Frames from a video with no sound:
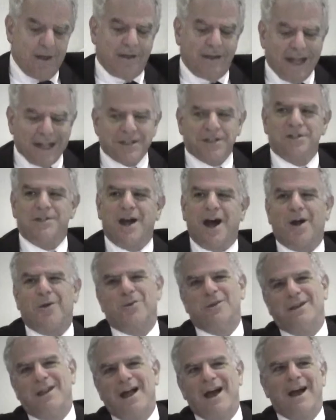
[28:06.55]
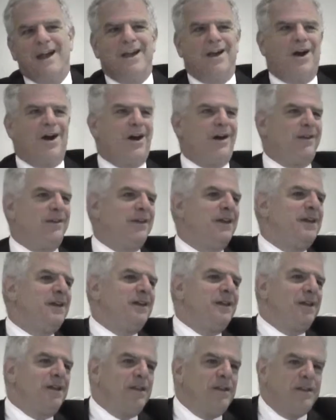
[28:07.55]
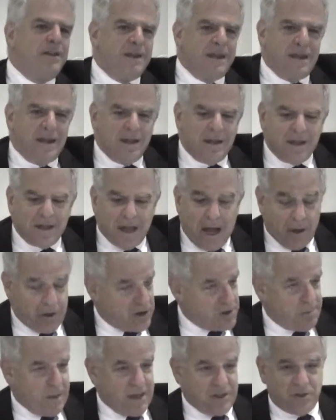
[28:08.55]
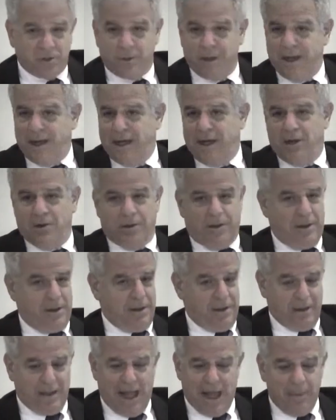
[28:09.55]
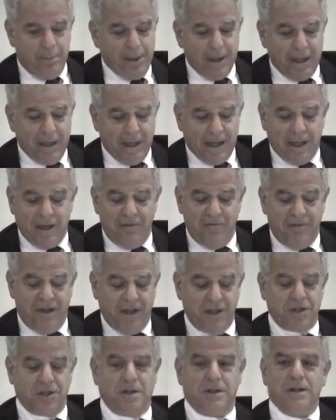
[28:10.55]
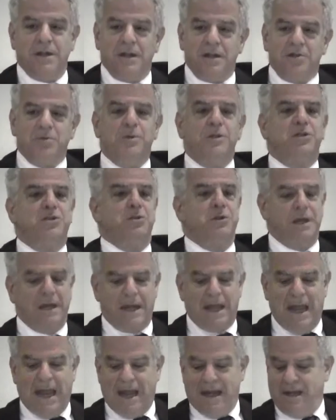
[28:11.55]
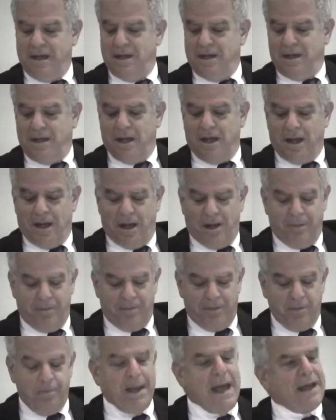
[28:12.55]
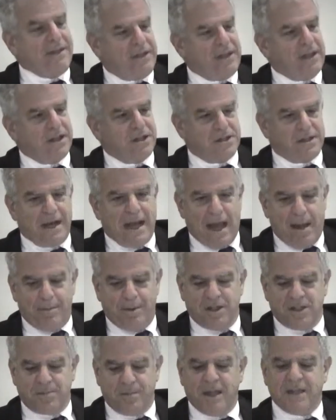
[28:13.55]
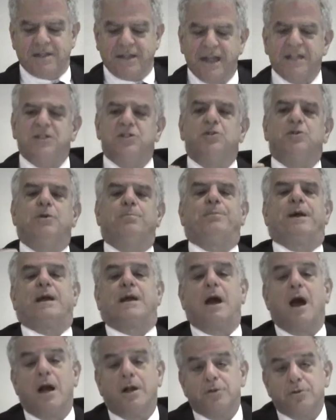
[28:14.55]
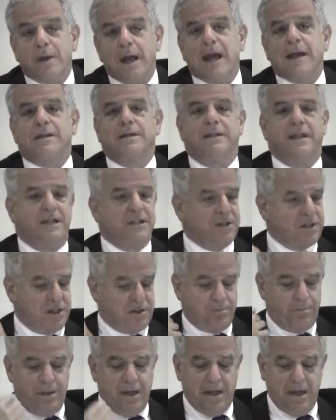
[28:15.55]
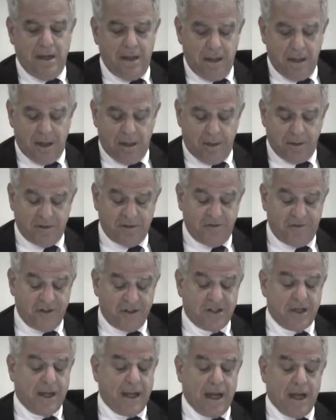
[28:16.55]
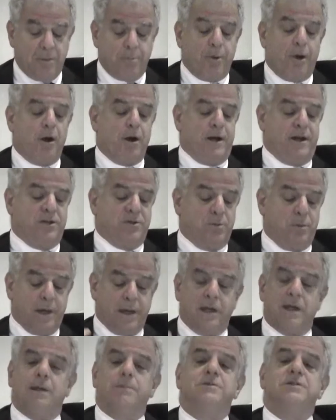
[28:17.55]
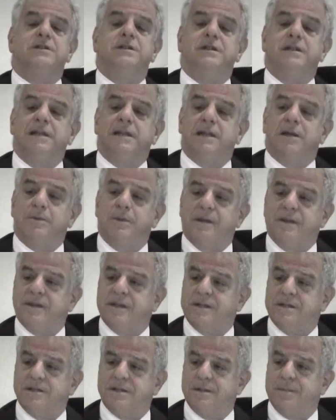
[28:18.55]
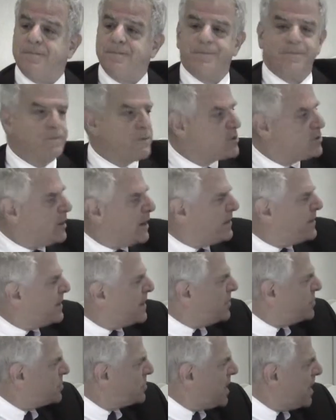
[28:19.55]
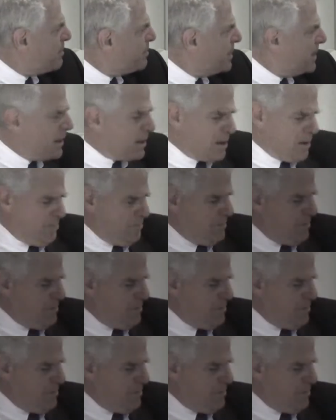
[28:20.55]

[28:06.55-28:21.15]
Let's not rely on the Outer Space Treaty or the Liability Convention to adjudicate bad things that happen in space. Let's do it by contract and let's just be, you know, sophisticated parties when it comes to dealing with this. So I think I'll stop there.